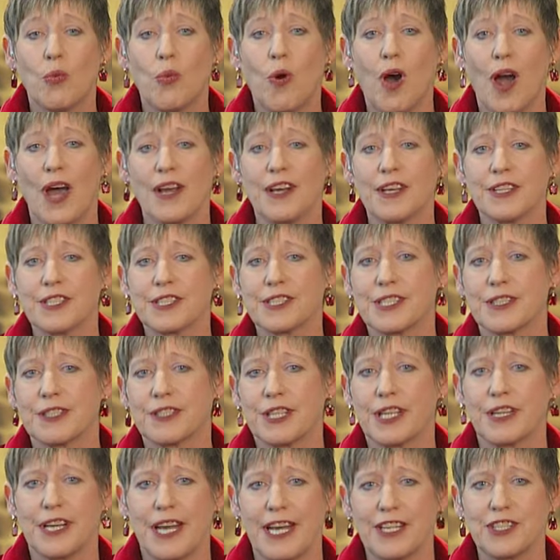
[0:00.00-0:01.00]
why does
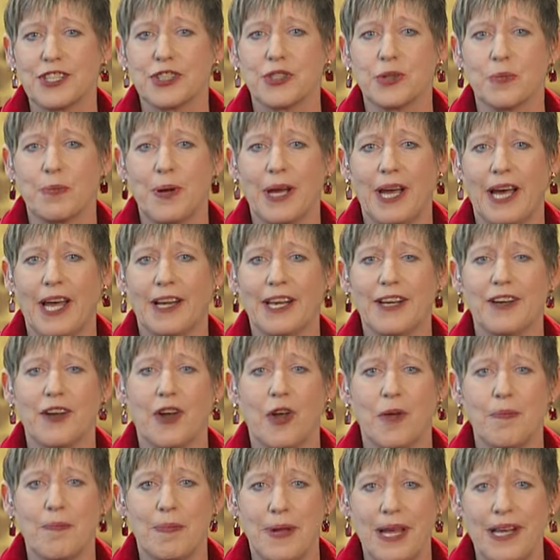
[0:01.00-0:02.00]
the National Party
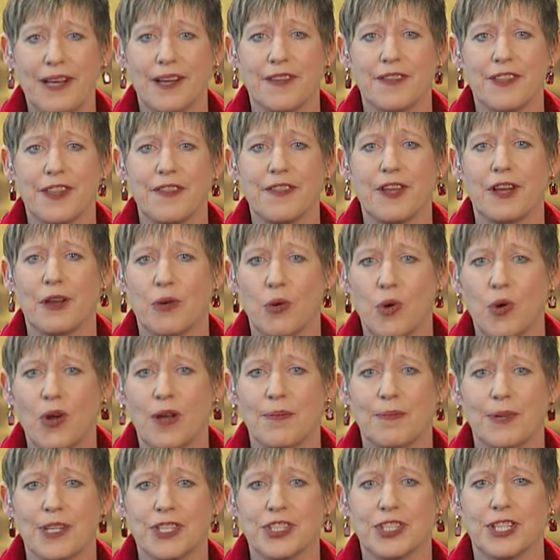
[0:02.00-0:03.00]
know better than the Law
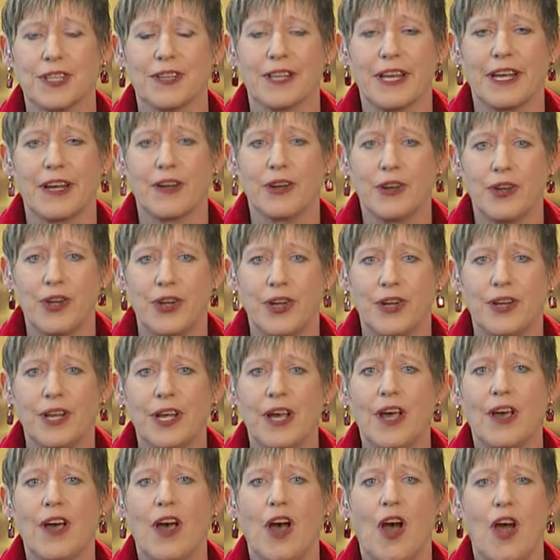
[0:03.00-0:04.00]
Commission that heard
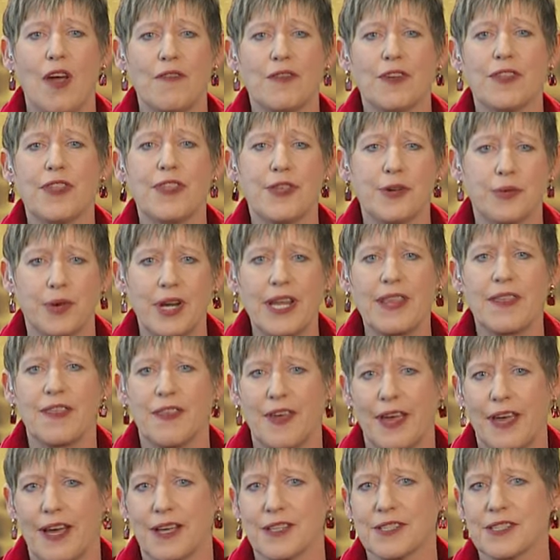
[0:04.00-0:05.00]
over
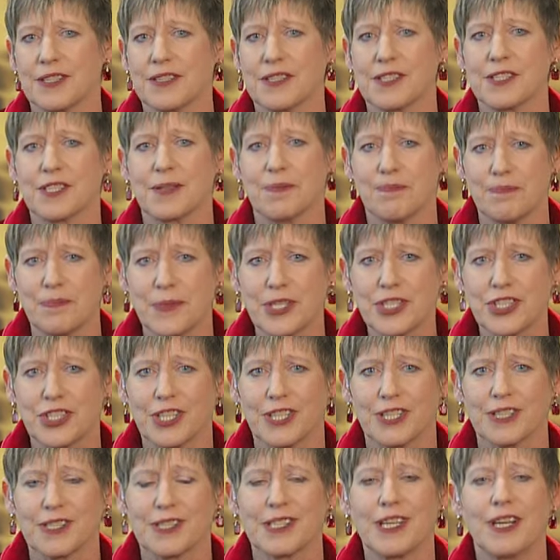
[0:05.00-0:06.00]
3,000
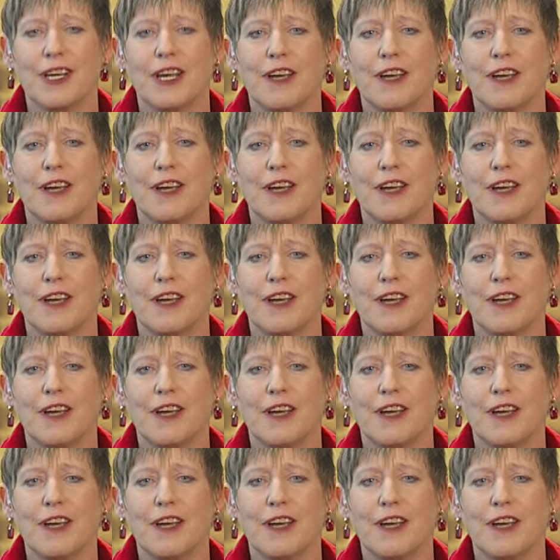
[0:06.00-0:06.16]
submissions